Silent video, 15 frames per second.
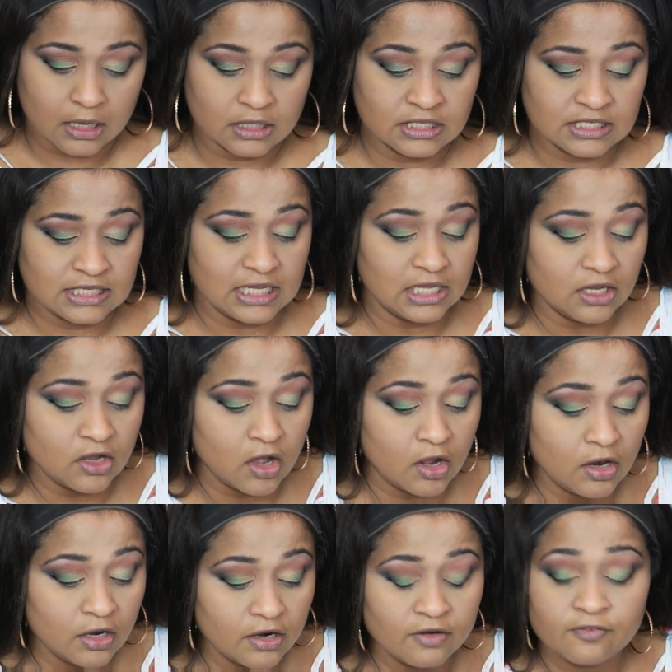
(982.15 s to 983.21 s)
concealer
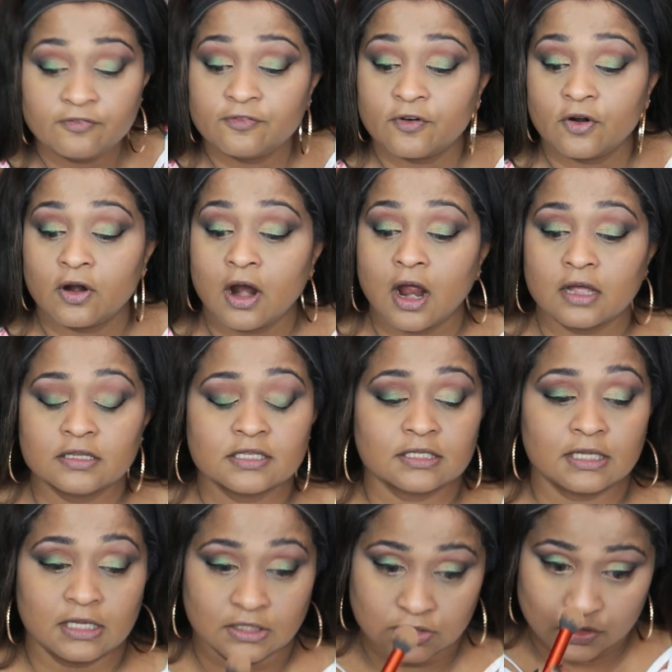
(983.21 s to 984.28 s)
color for our
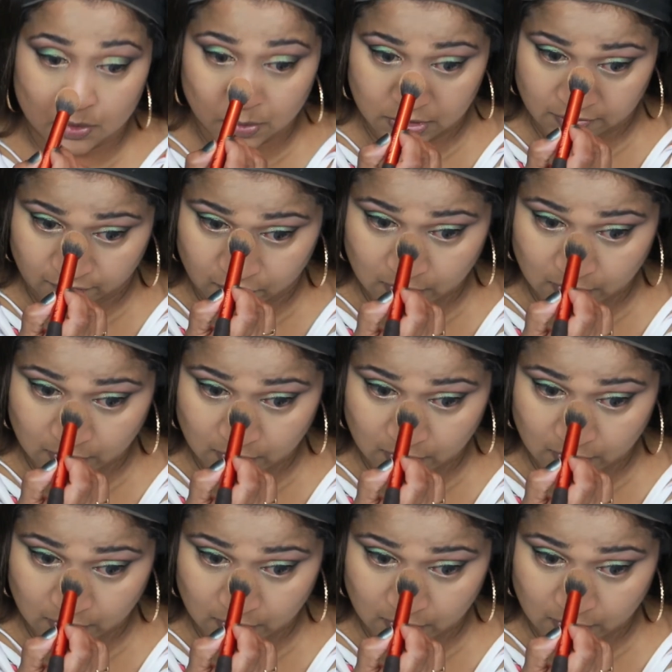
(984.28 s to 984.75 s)
skin tone.